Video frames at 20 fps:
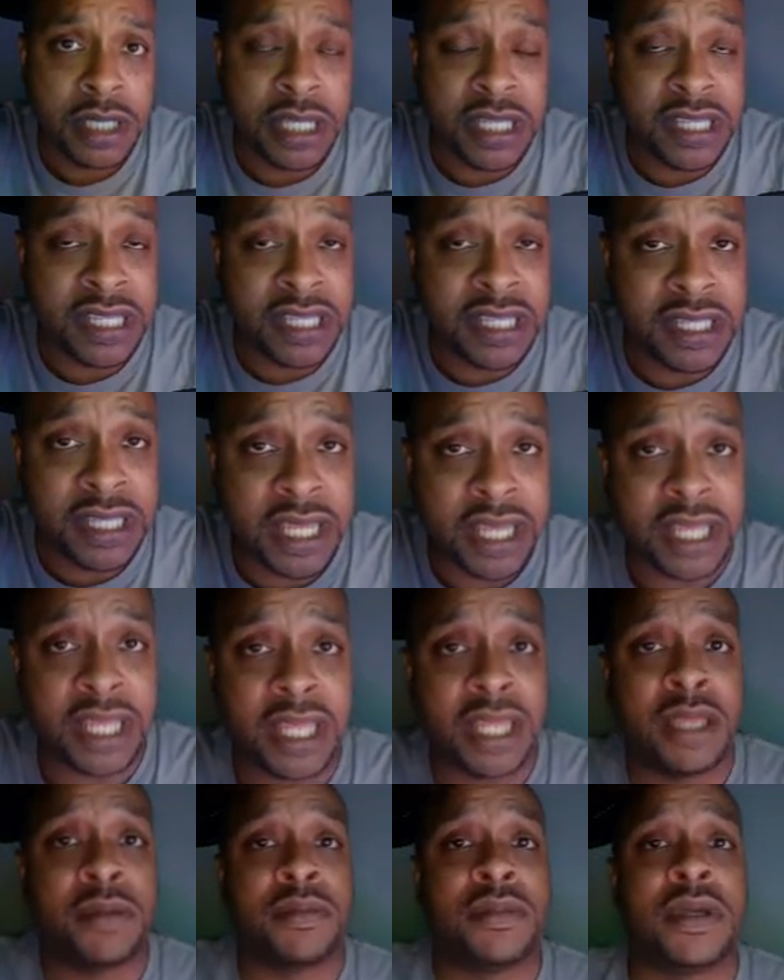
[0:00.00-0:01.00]
in the
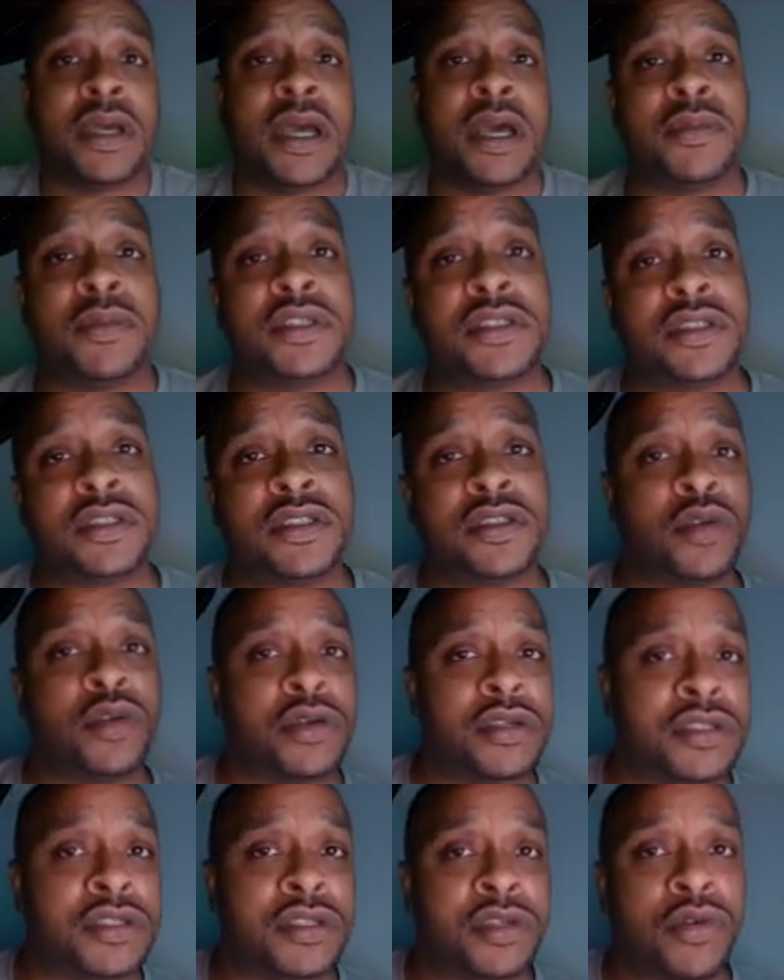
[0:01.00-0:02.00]
game, how much the
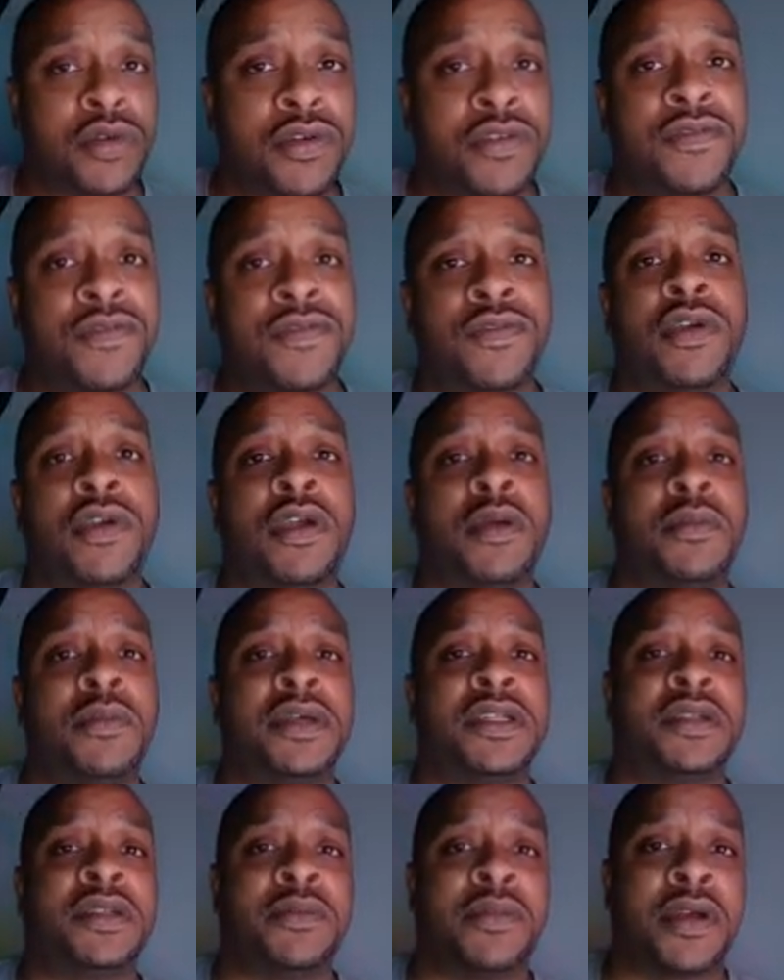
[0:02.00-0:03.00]
tokens are going for, how
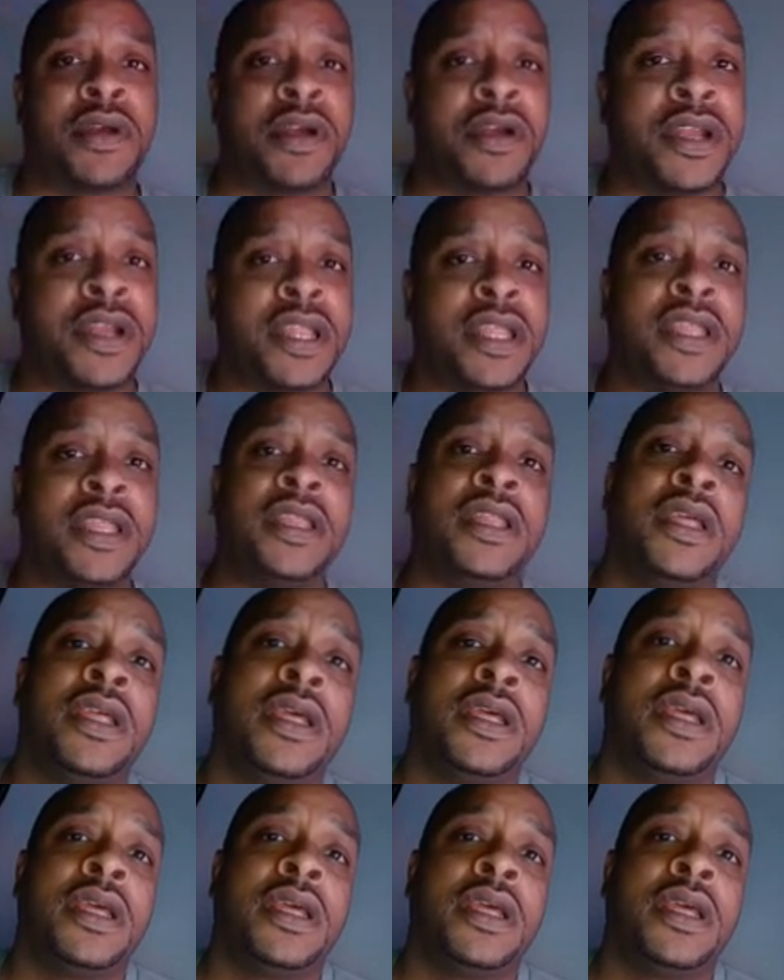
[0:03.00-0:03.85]
much I'm earning,